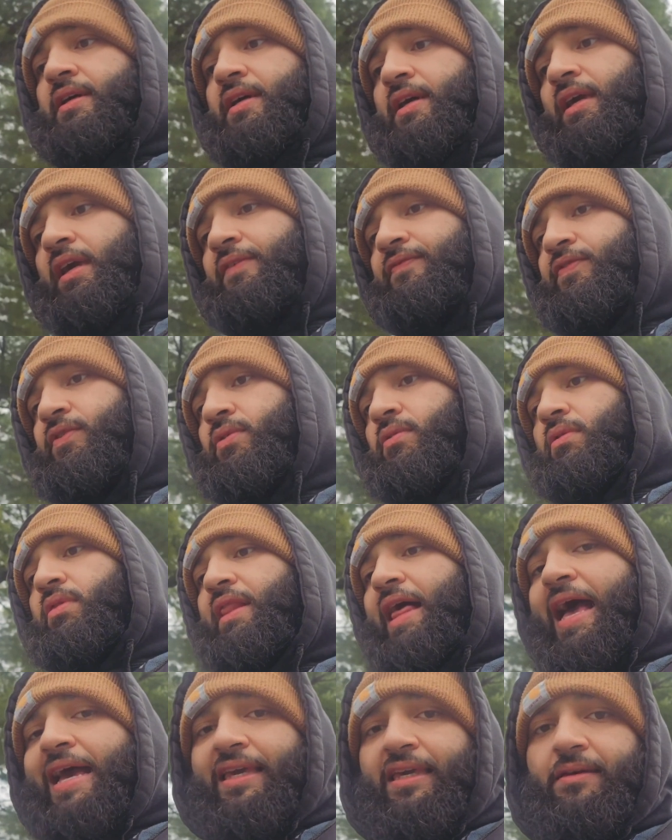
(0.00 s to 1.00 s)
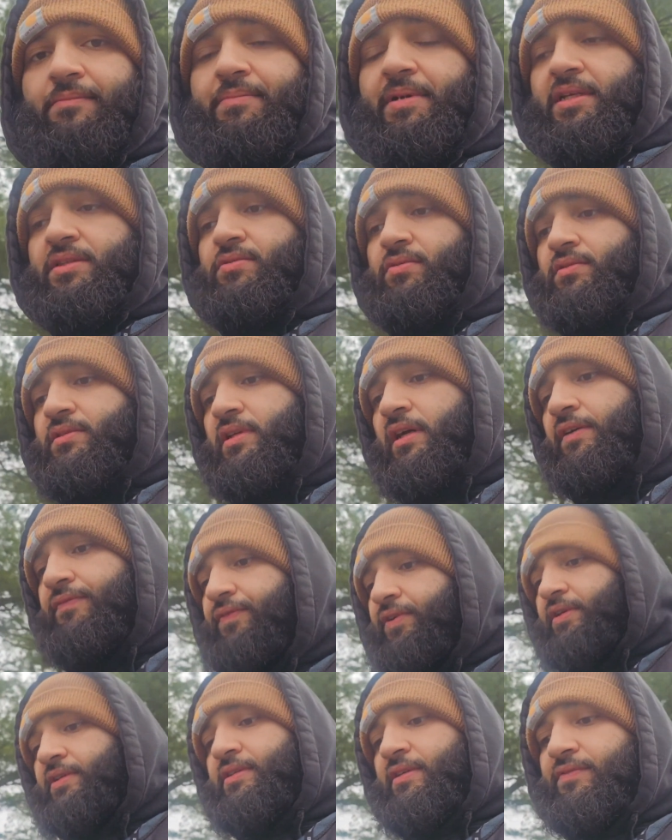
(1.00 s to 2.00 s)
If you're lacking mental
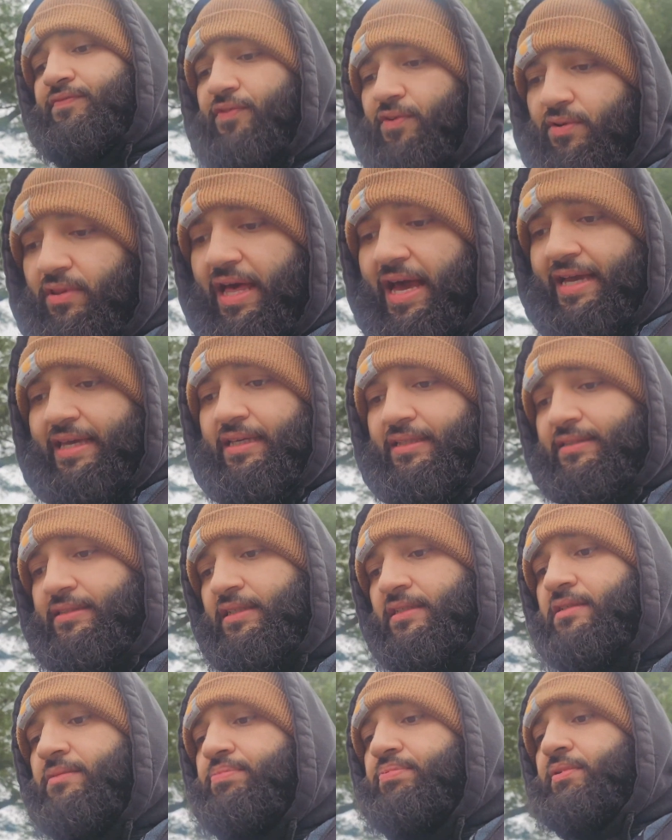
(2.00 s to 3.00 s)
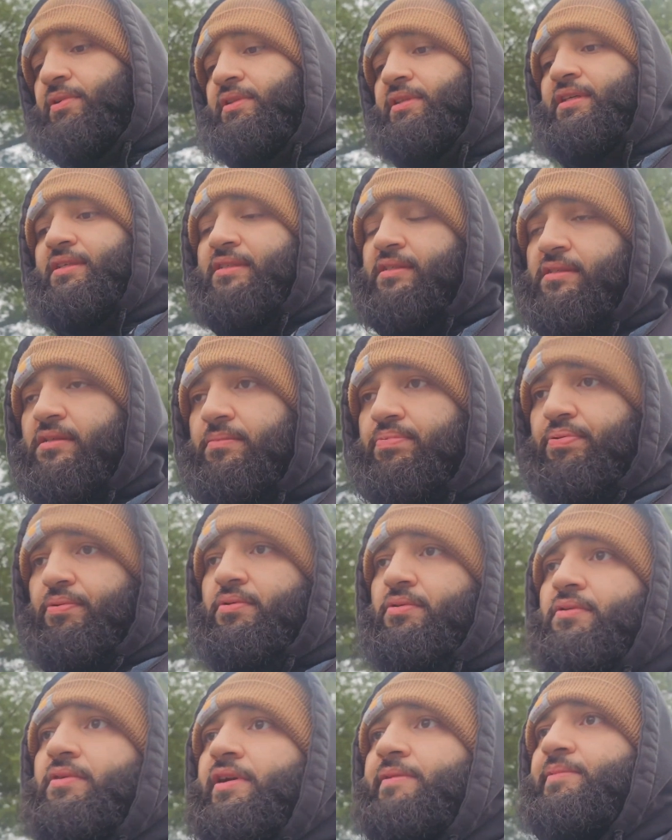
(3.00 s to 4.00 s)
toughness, if you're lacking discipline, this is the
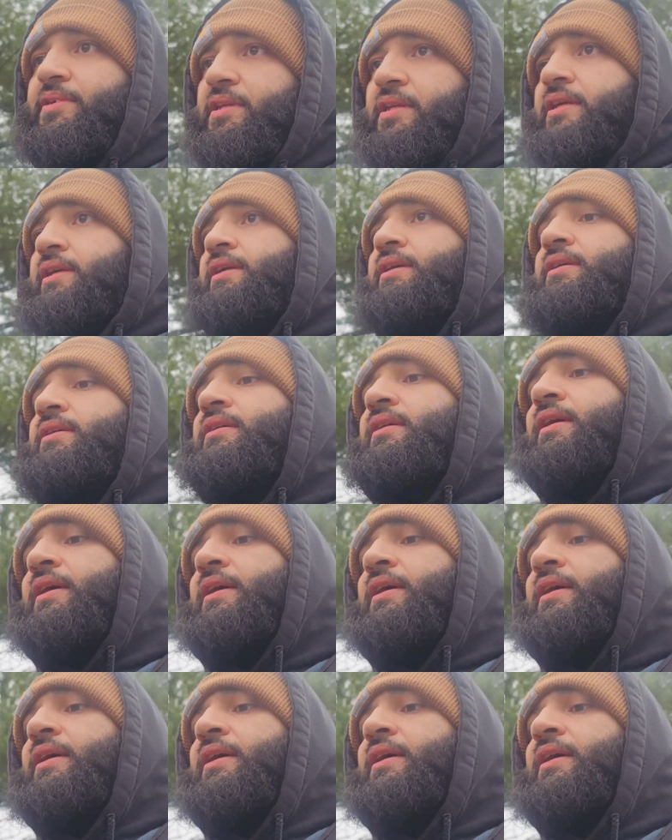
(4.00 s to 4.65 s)
program you need.